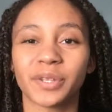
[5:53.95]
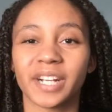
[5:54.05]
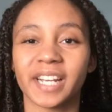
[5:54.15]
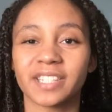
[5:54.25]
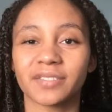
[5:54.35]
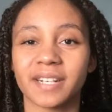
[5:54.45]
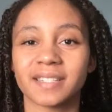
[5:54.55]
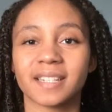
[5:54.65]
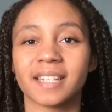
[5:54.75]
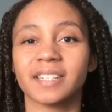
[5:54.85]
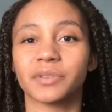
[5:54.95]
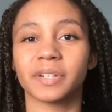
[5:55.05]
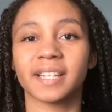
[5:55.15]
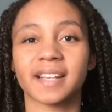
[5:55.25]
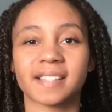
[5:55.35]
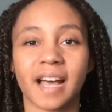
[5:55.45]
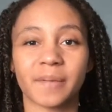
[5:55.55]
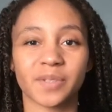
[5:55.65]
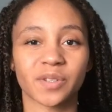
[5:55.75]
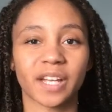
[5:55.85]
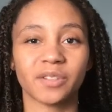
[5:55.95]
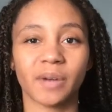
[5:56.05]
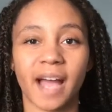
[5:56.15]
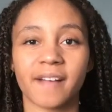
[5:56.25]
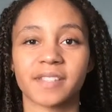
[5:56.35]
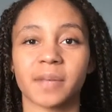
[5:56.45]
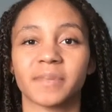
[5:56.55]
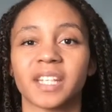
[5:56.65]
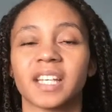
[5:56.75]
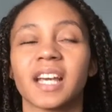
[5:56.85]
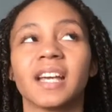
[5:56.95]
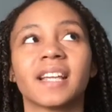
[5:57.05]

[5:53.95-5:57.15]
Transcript: are interested in during that time so that you have something